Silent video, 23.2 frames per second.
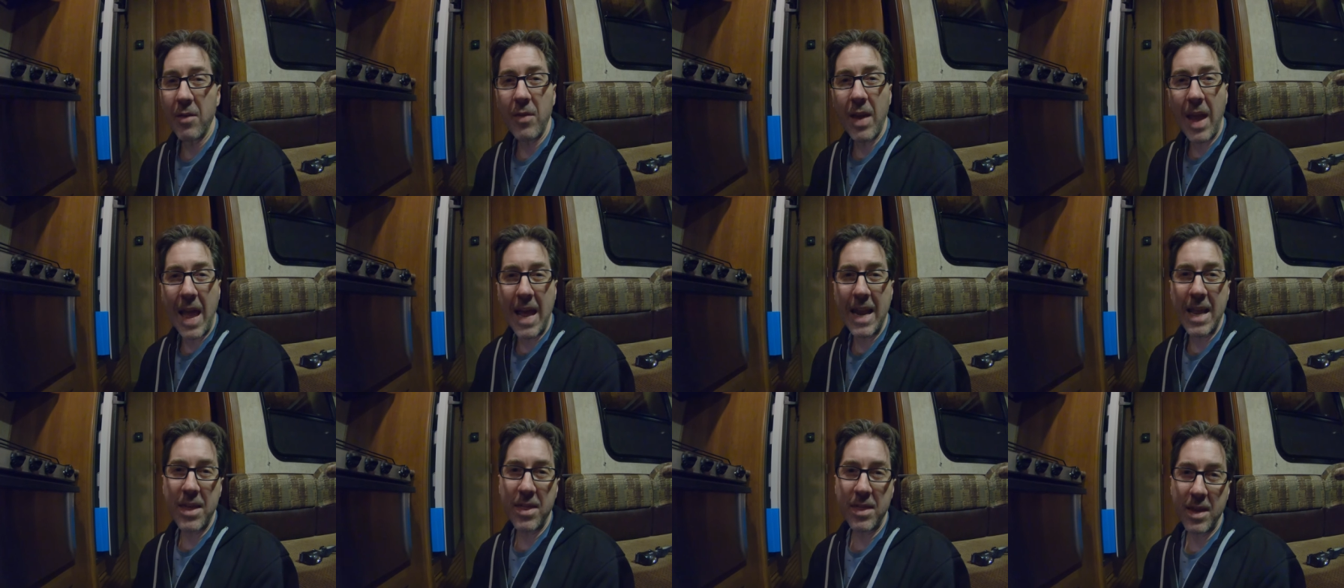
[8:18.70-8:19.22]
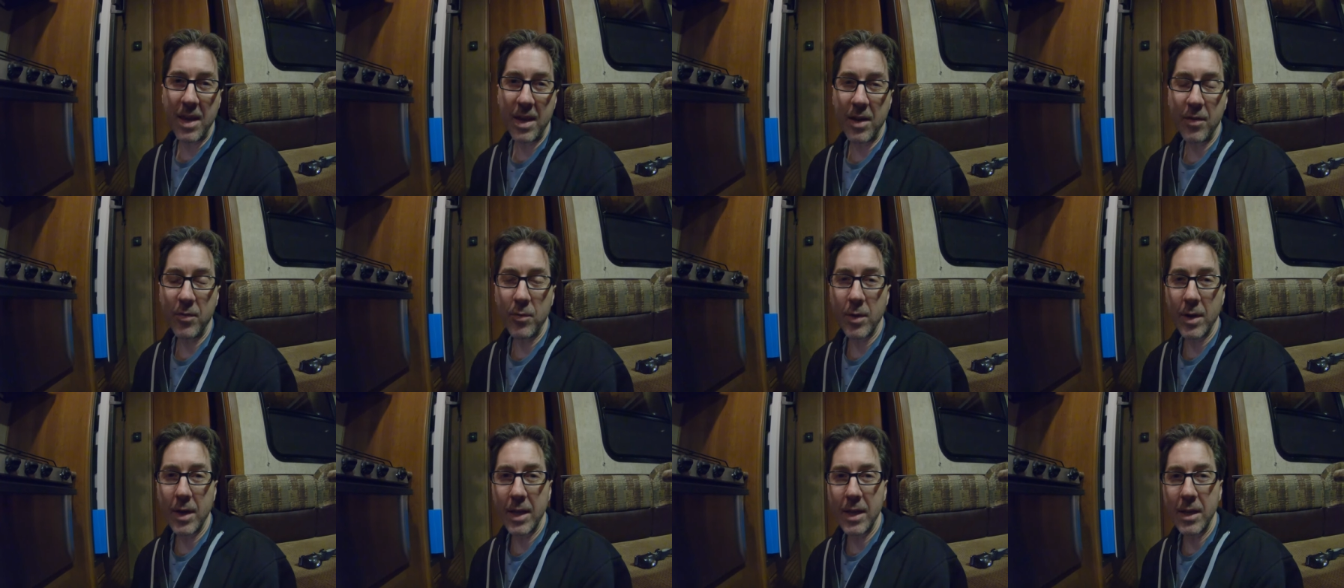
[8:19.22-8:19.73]
If anything,
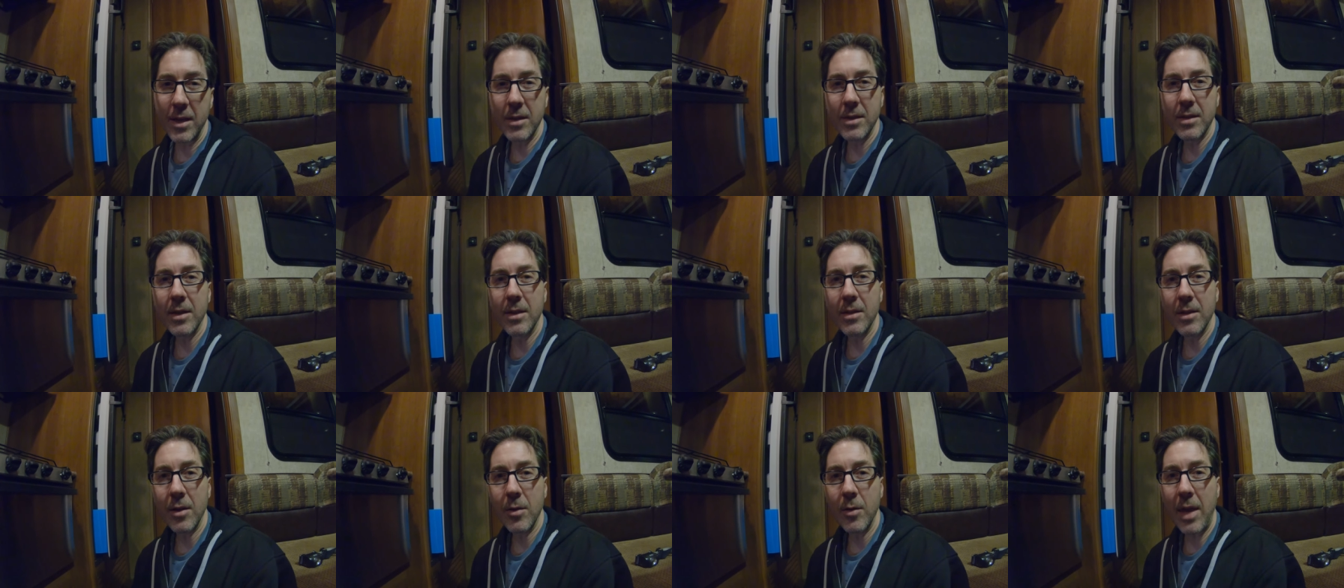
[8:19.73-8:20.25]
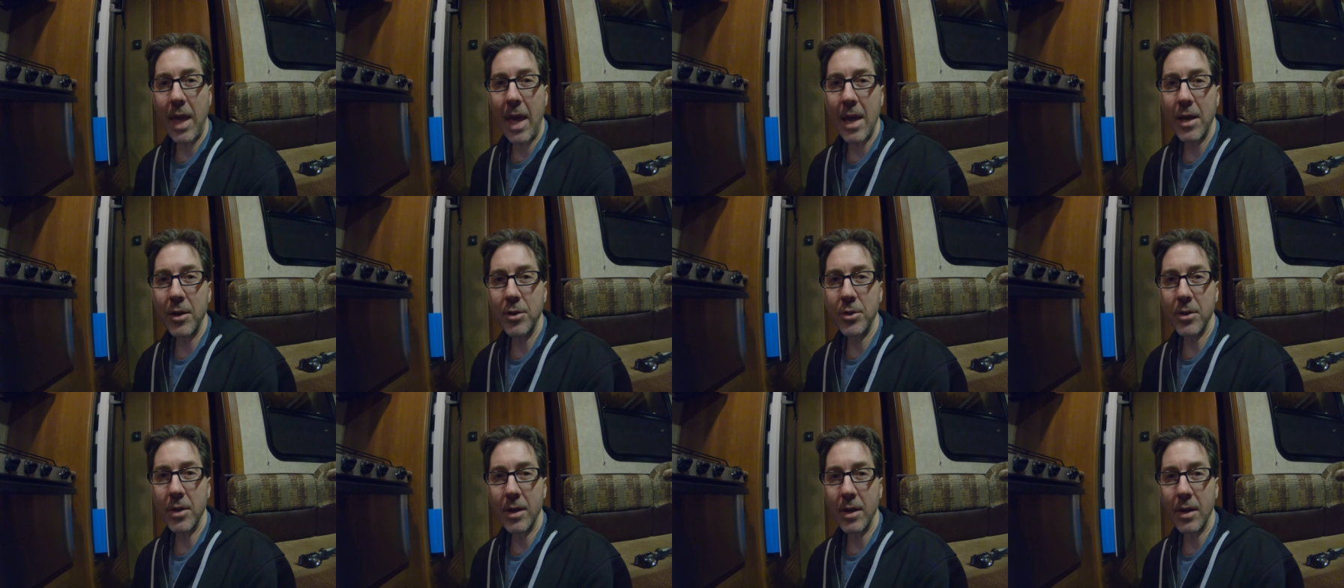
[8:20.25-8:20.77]
if we're gonna use this
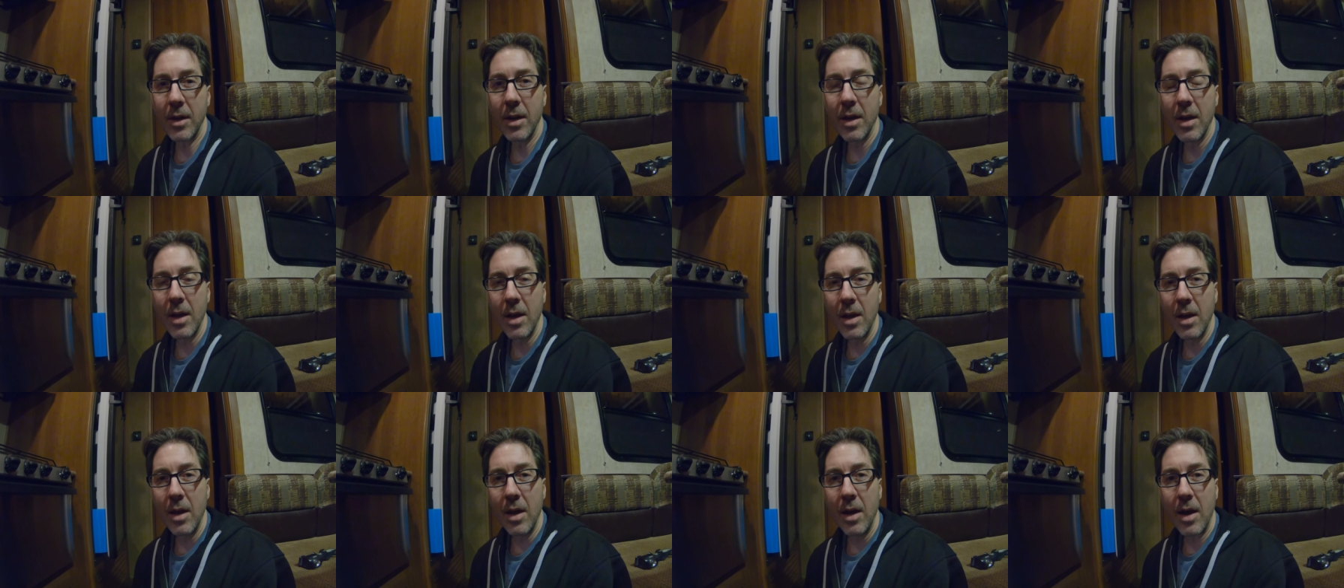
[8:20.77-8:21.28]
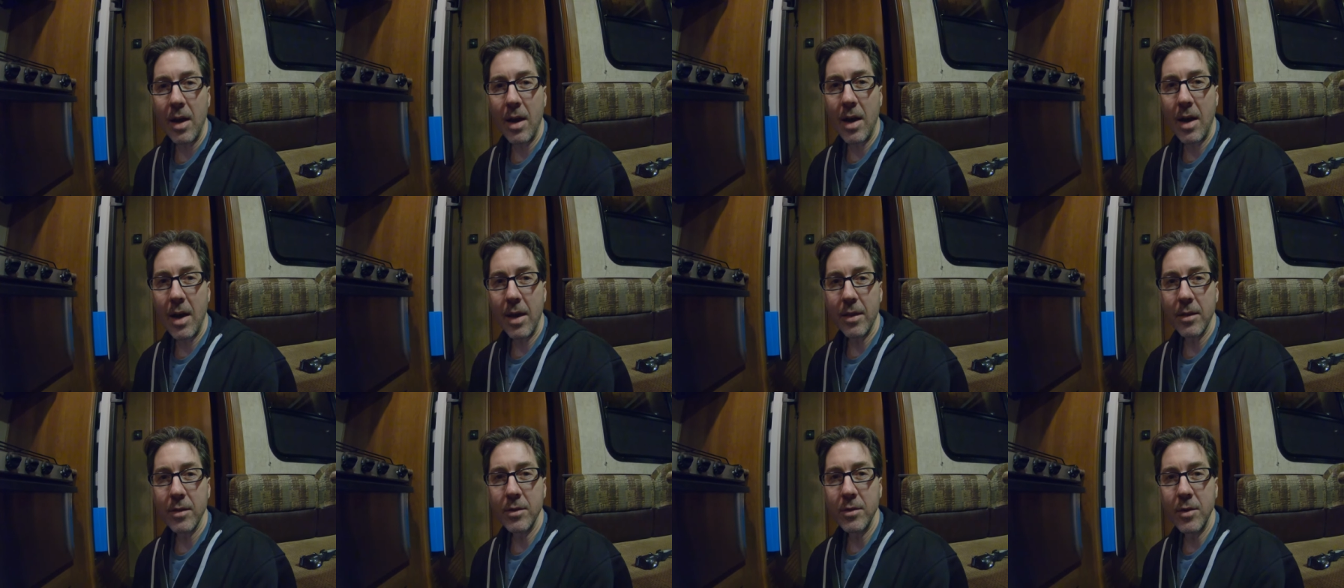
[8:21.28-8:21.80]
location,
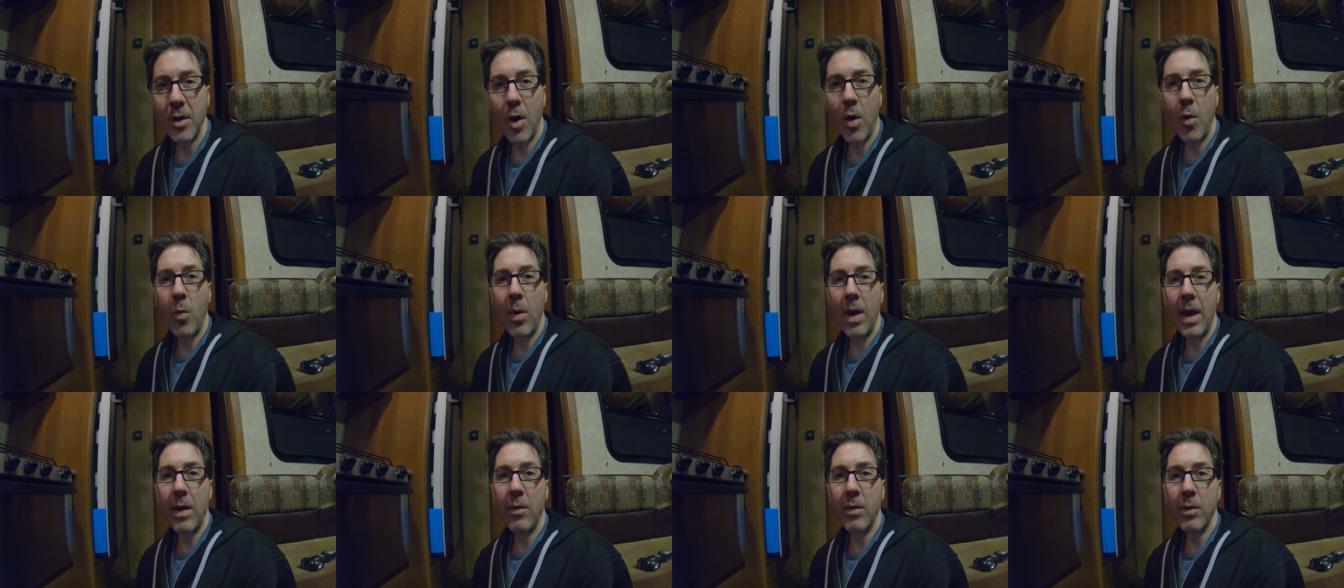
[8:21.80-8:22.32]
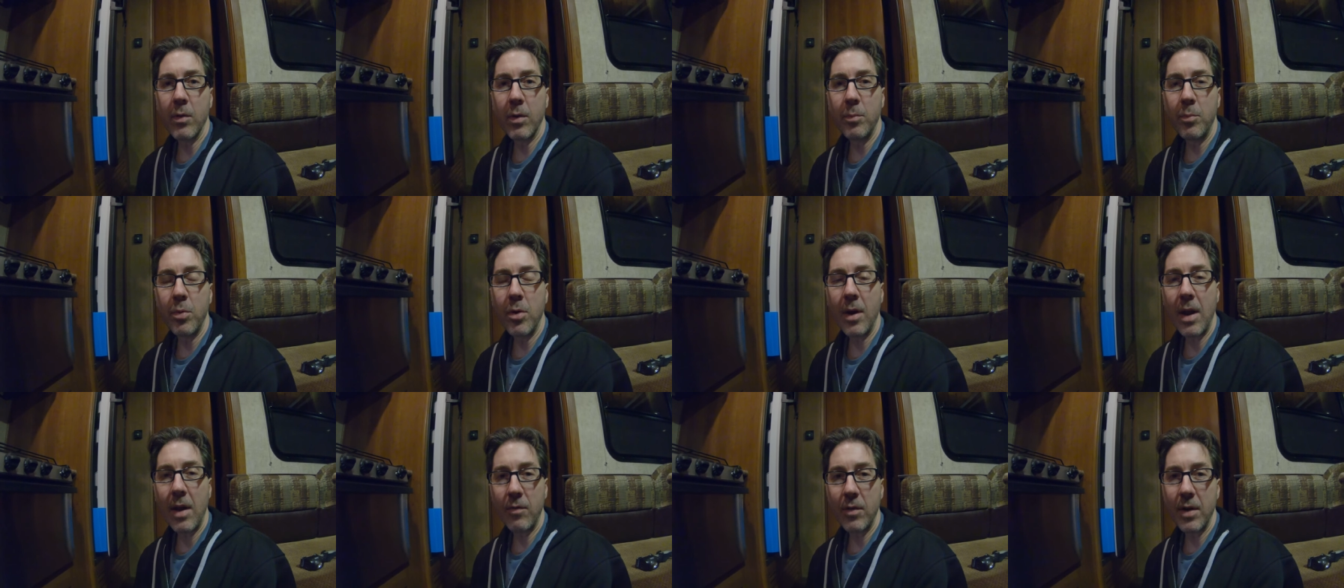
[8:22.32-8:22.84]
there's no way we
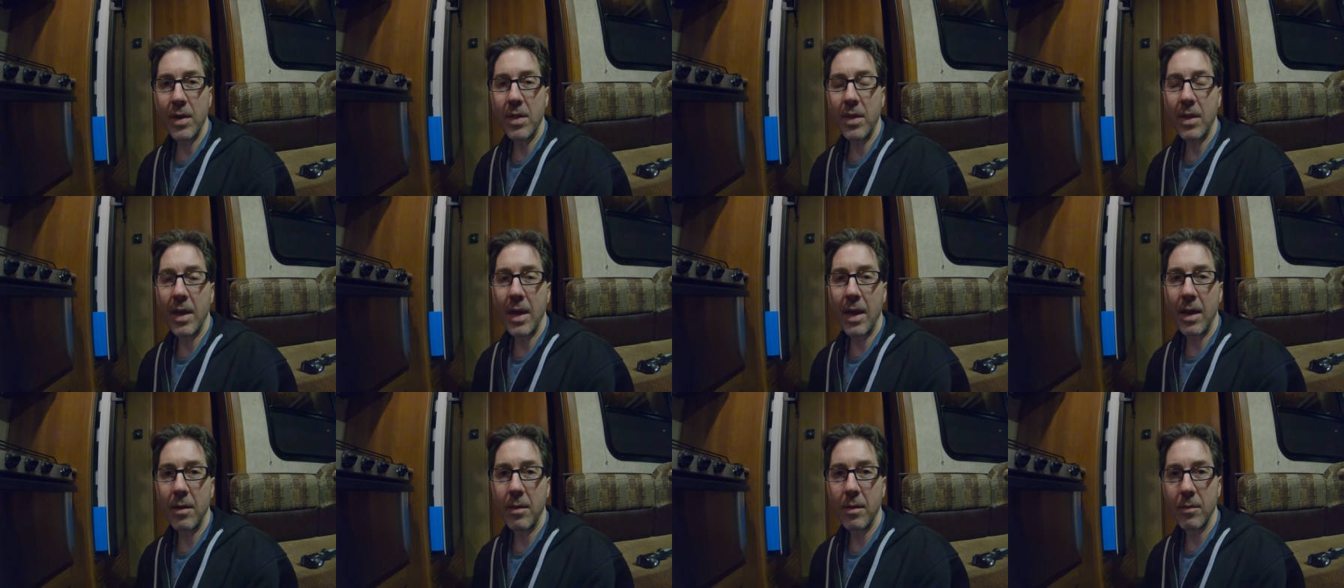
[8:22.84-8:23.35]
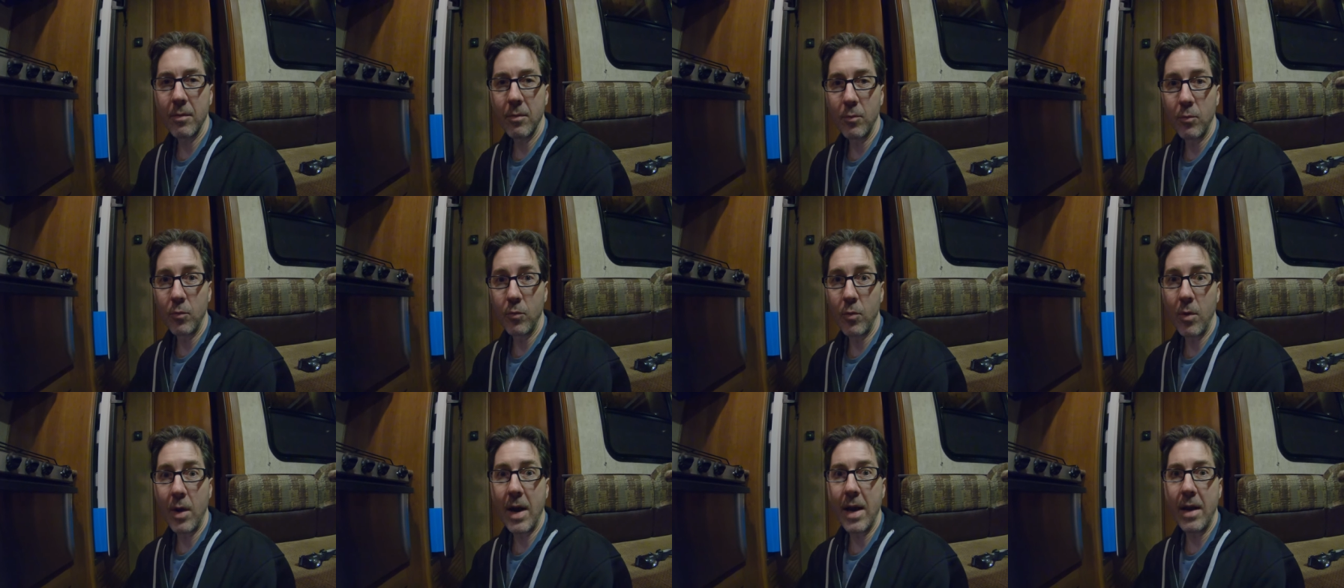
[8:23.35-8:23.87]
would put everything
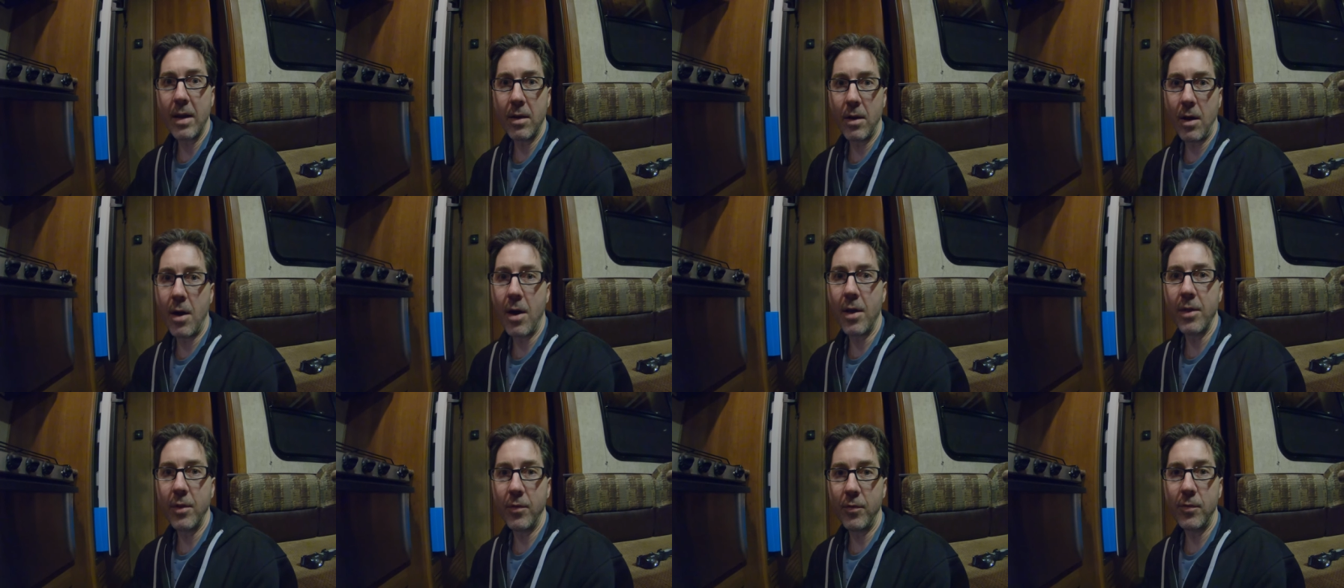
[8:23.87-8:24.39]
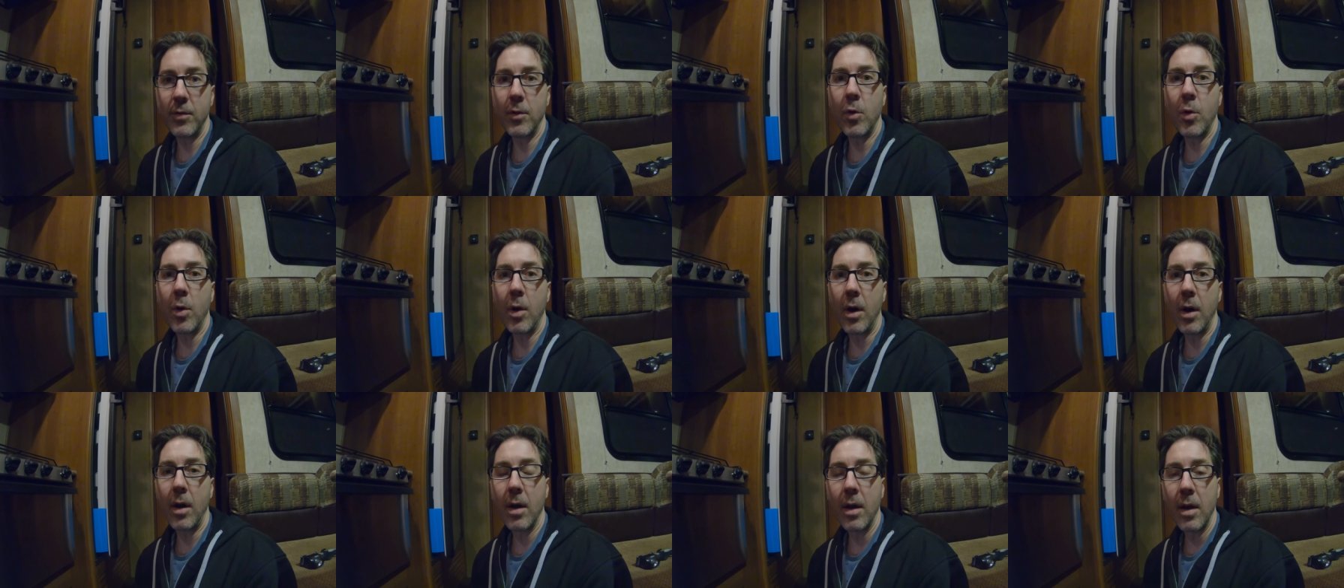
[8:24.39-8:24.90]
right on the
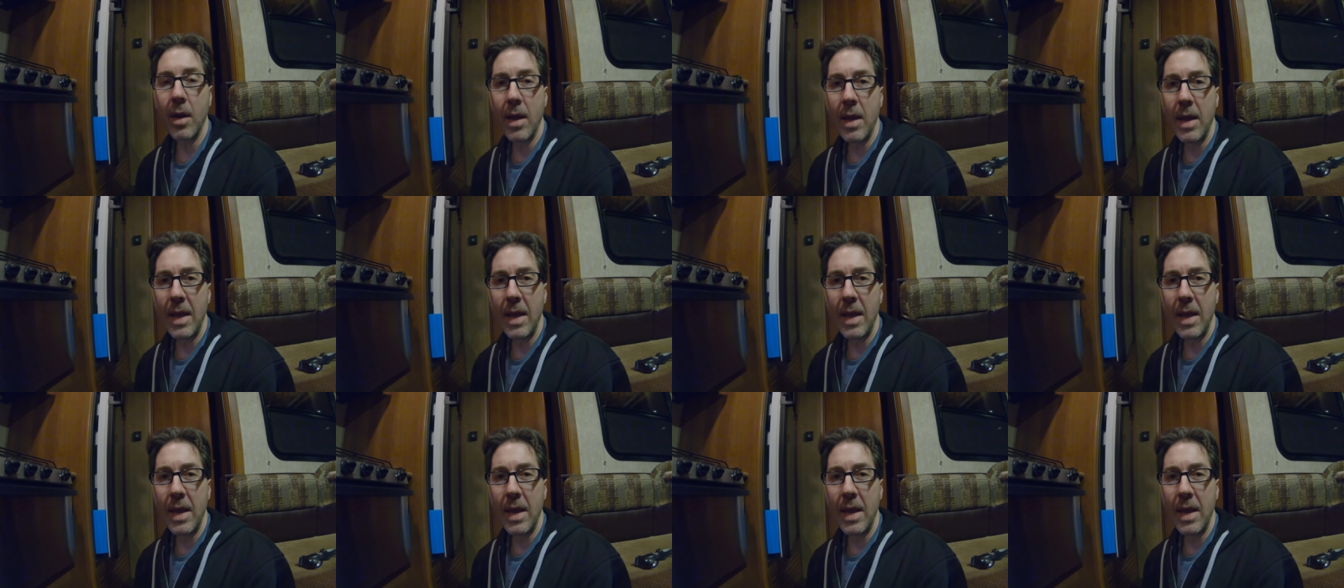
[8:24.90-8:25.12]
floor.